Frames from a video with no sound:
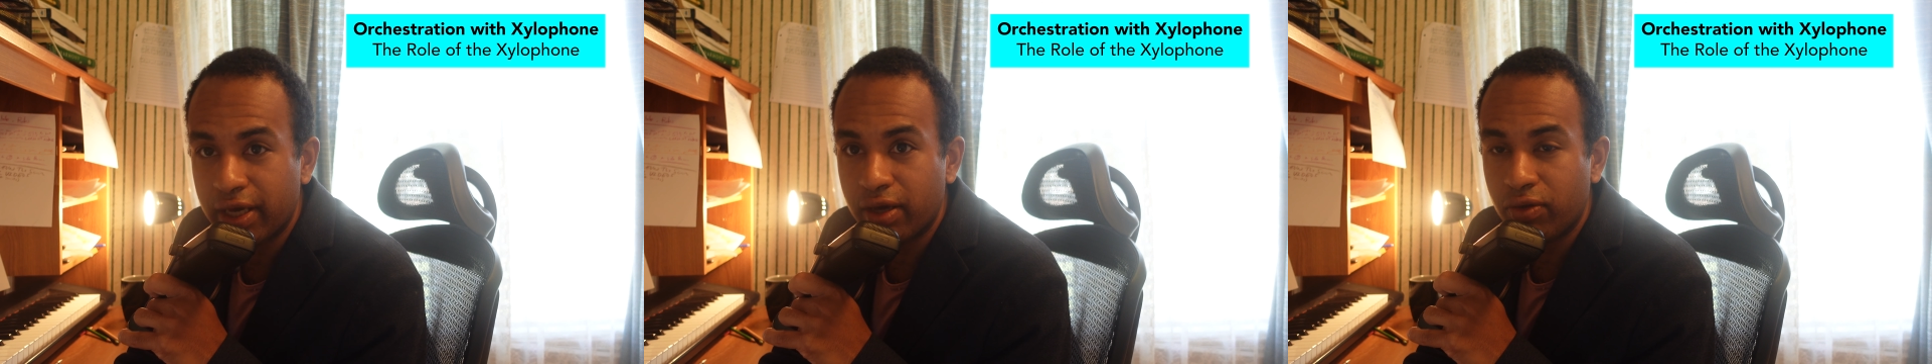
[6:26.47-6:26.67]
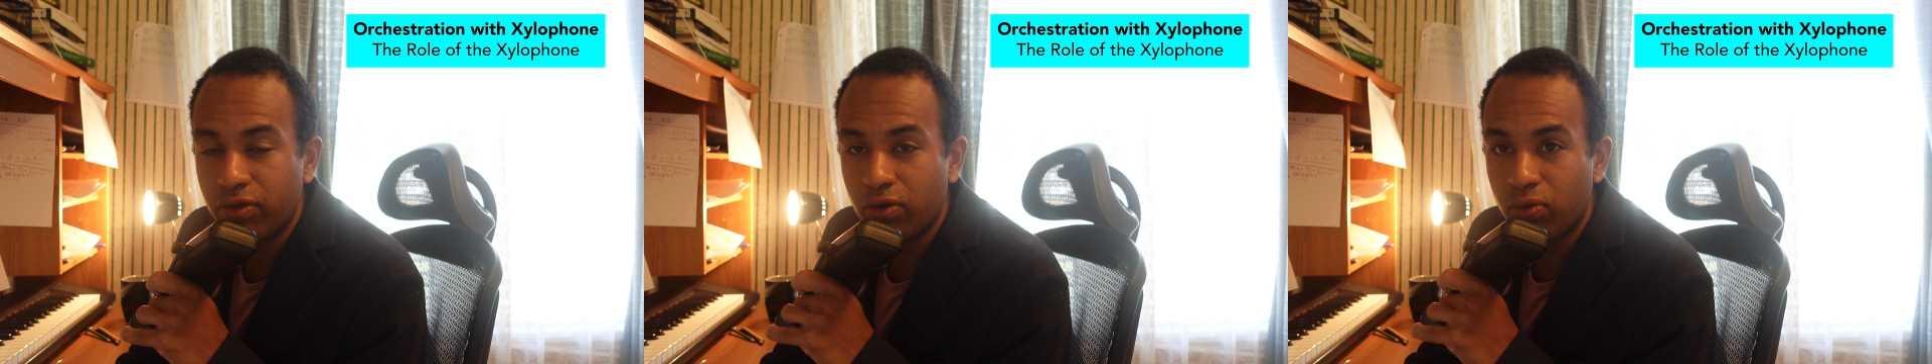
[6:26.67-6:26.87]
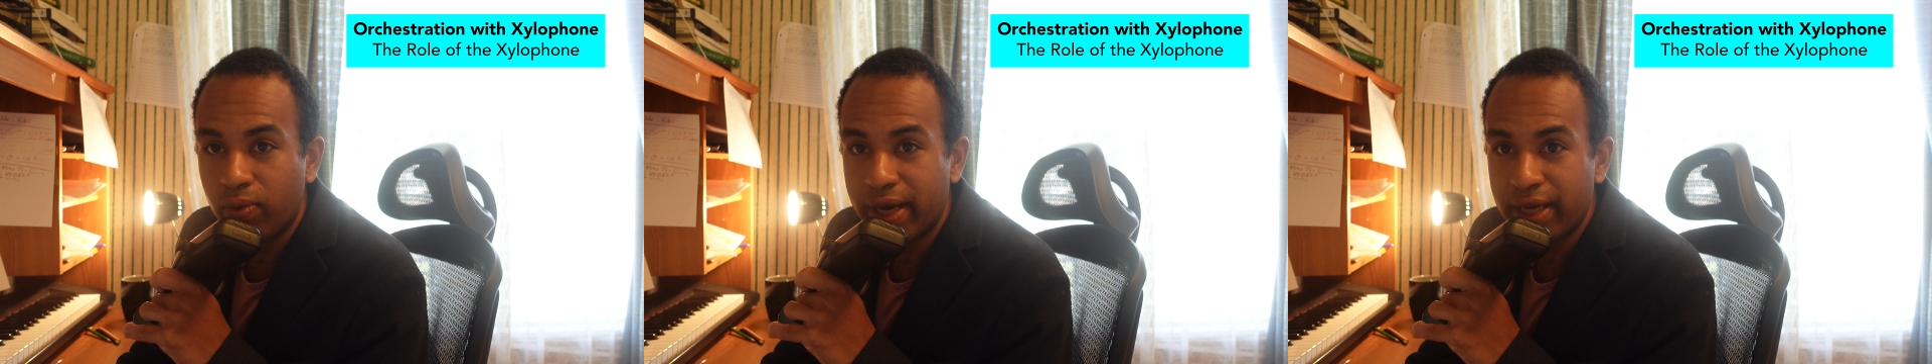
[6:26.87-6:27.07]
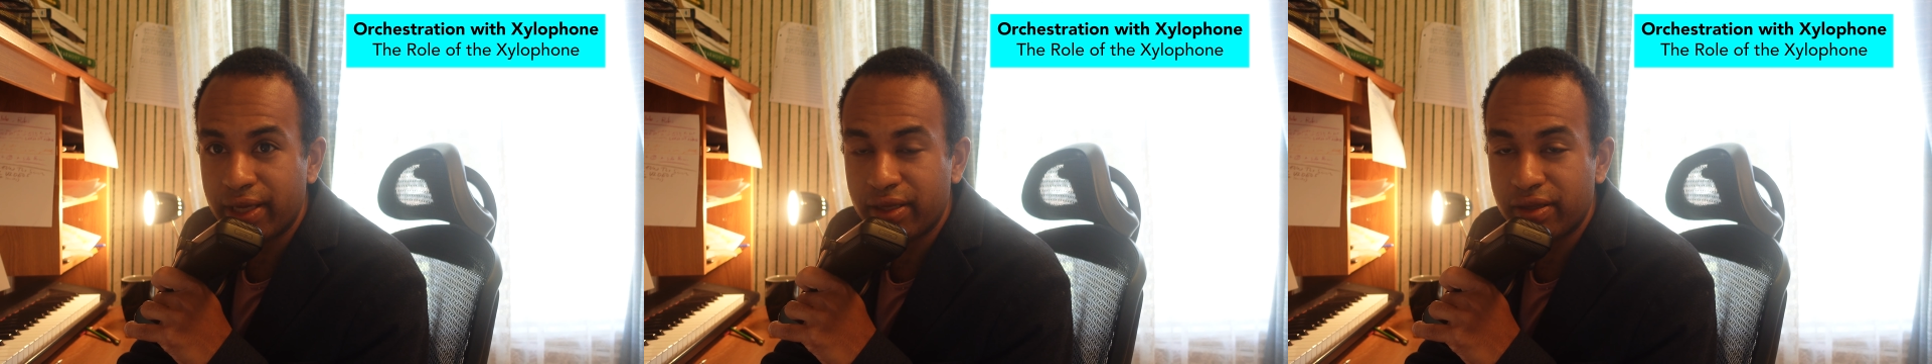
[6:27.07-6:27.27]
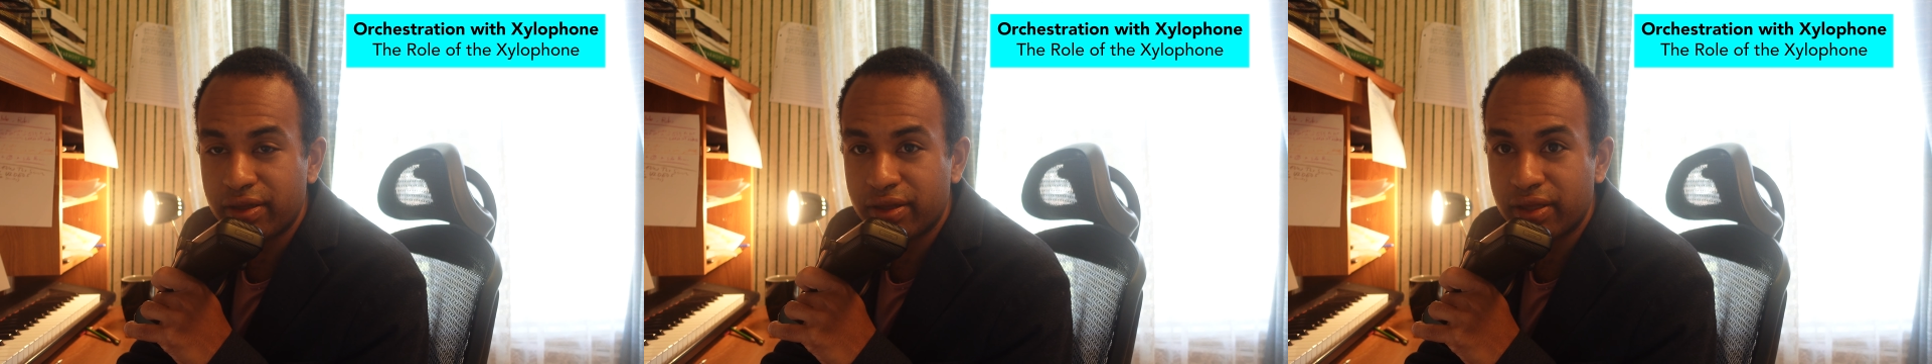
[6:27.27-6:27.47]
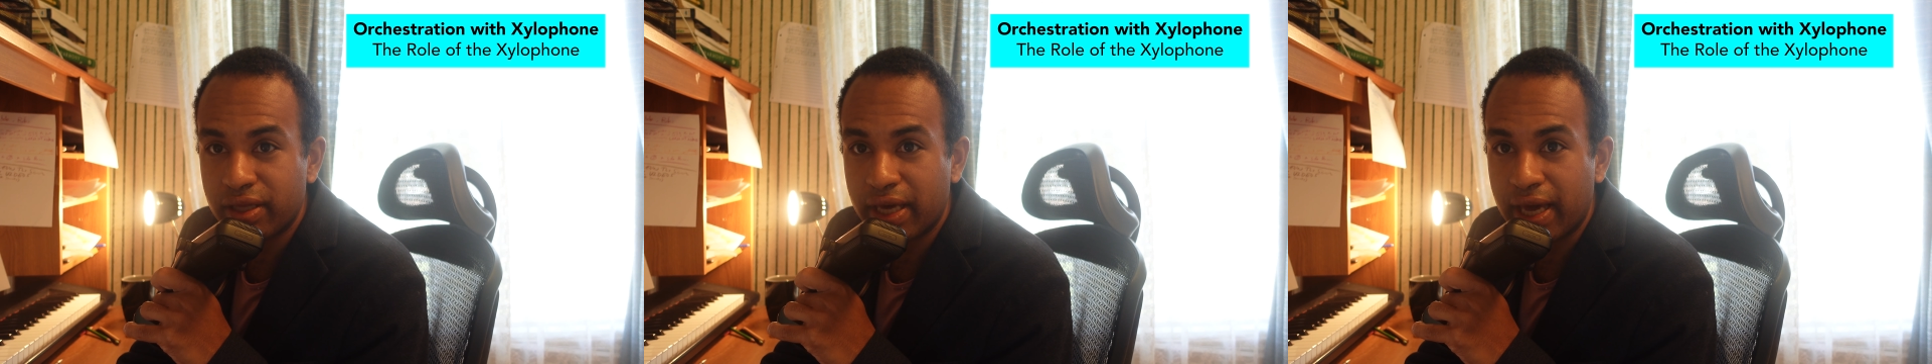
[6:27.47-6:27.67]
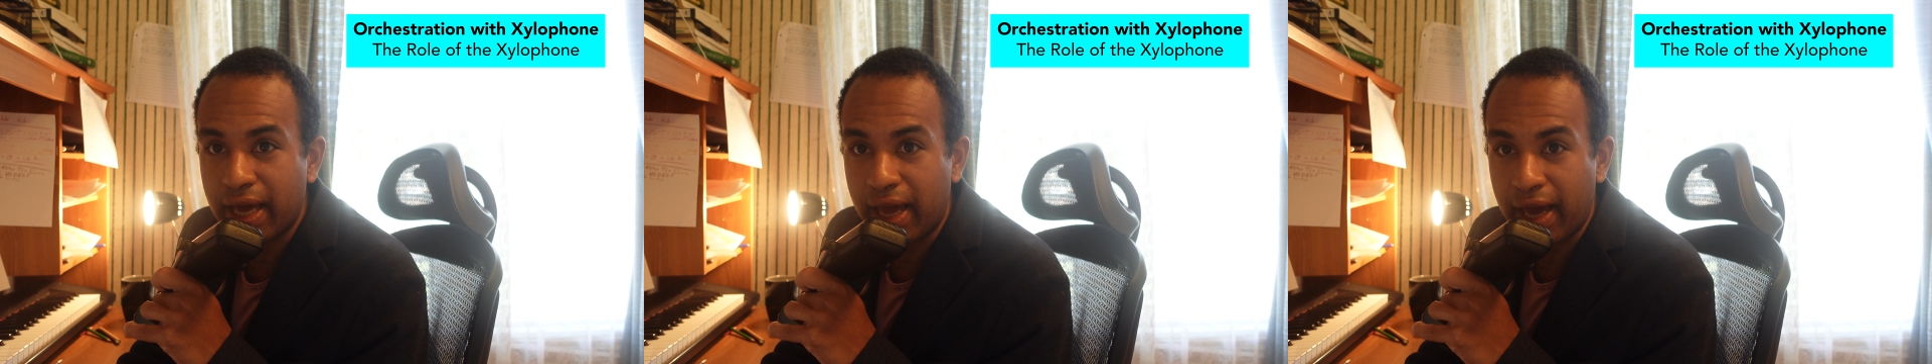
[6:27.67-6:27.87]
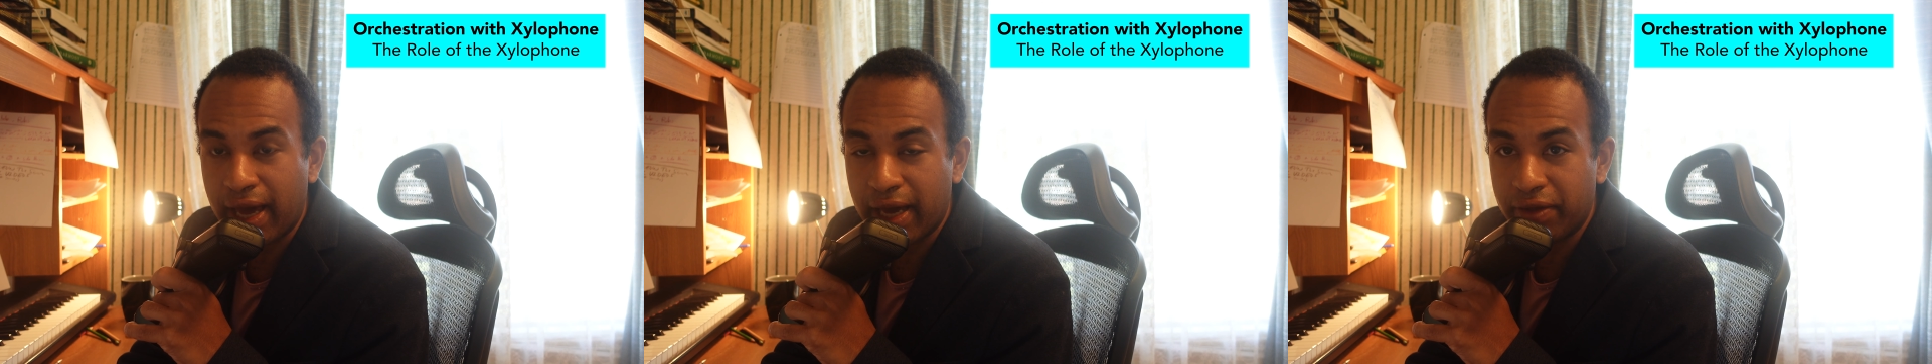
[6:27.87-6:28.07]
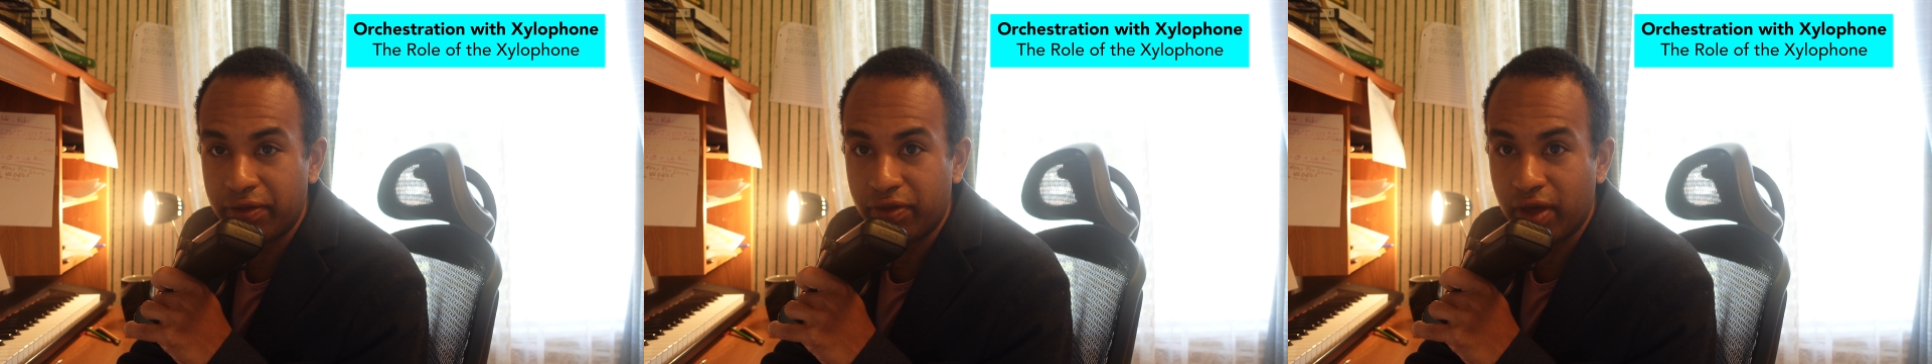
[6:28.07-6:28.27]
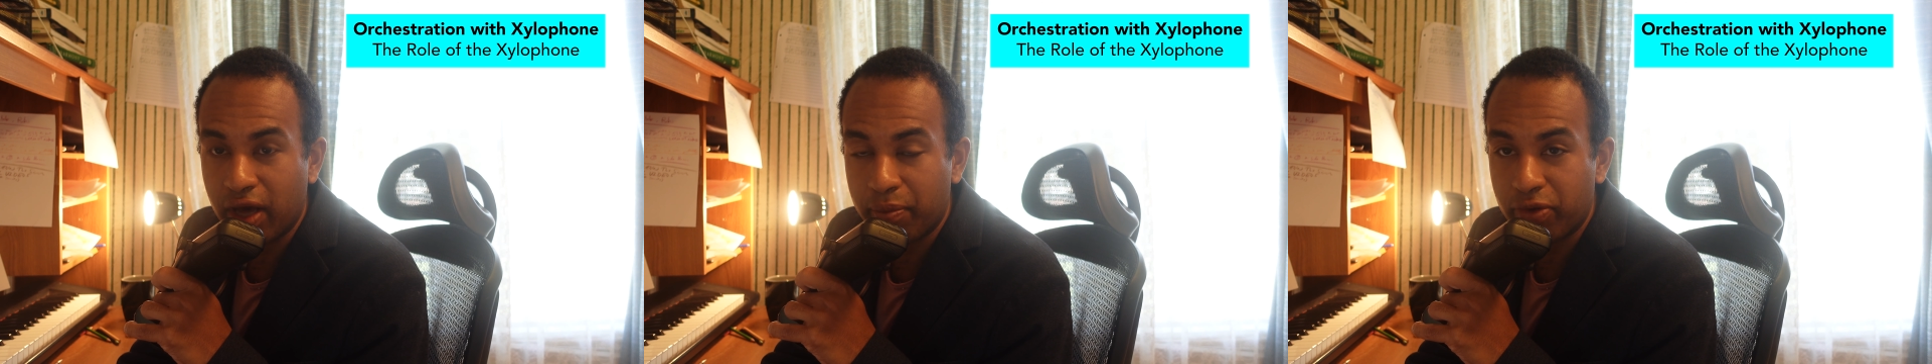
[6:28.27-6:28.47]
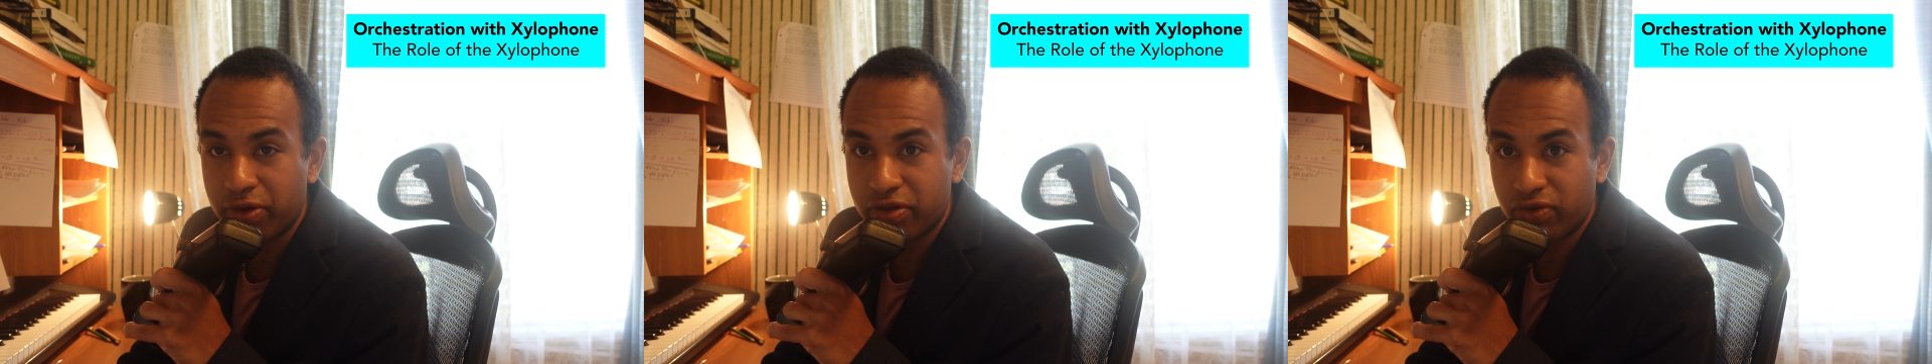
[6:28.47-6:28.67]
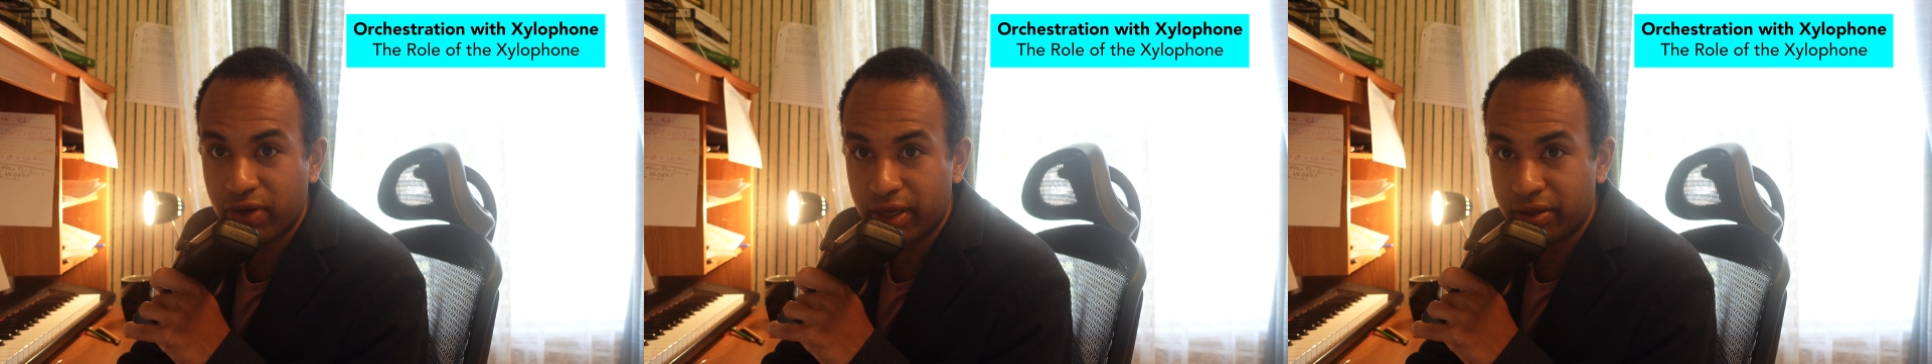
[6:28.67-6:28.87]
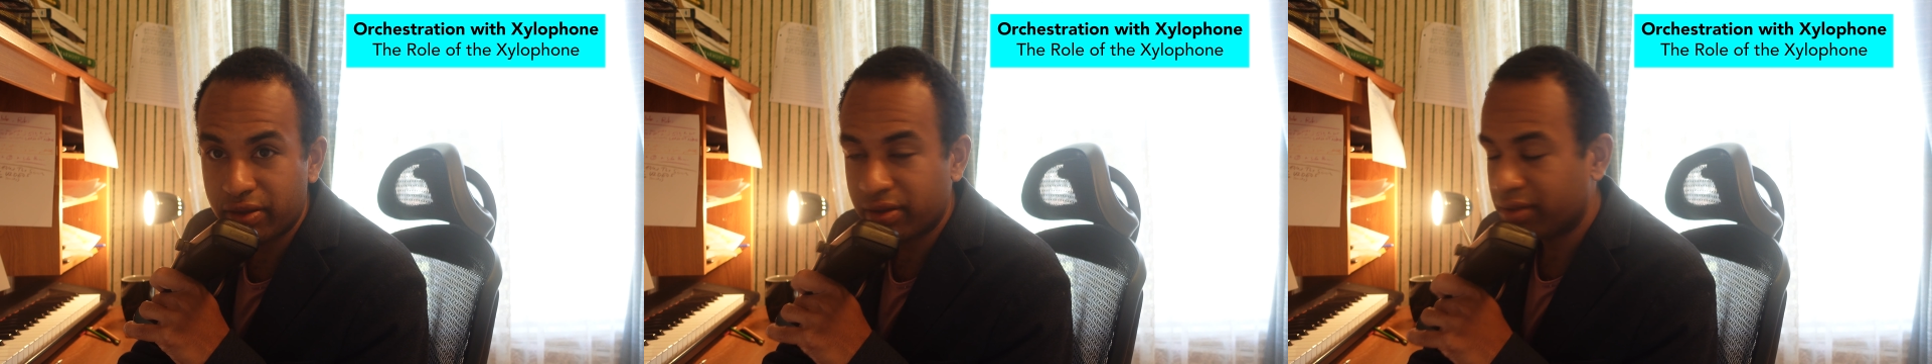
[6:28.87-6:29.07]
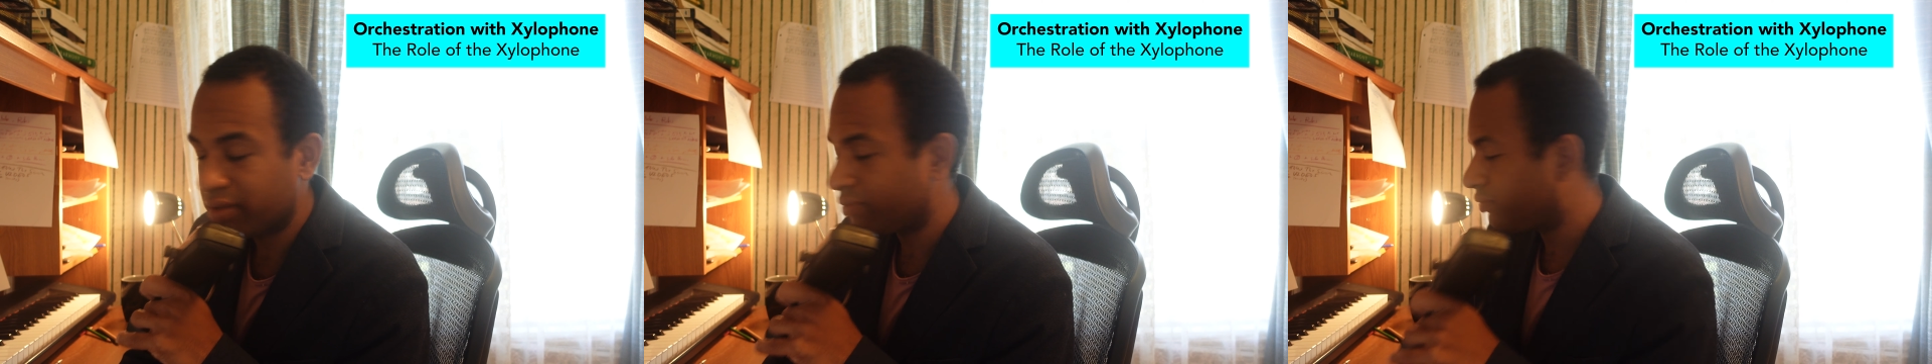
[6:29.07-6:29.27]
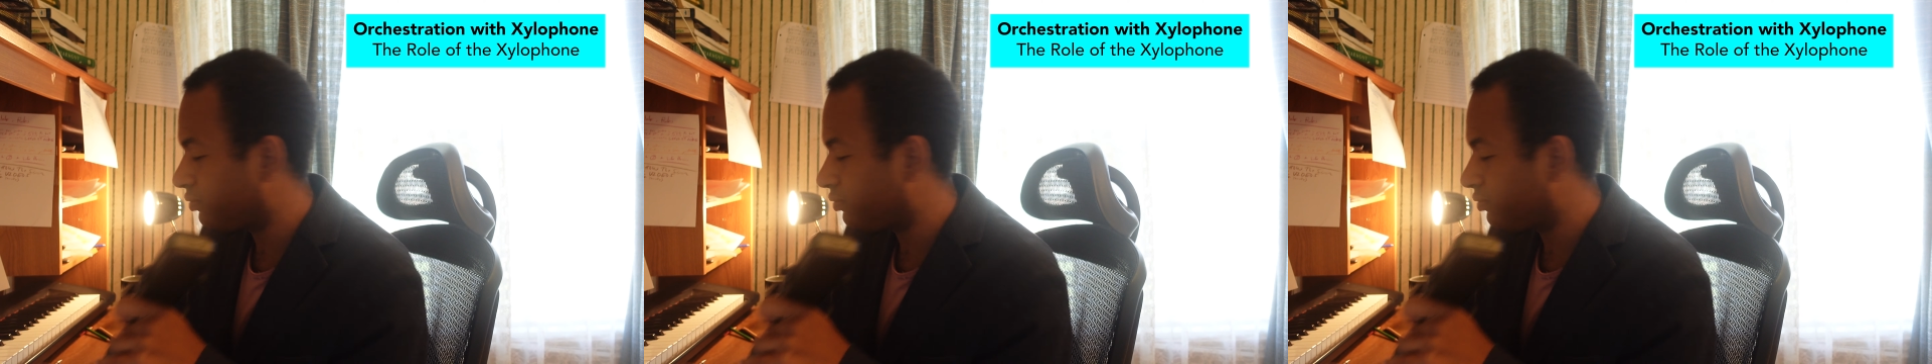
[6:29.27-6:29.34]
the winds and the upper strings.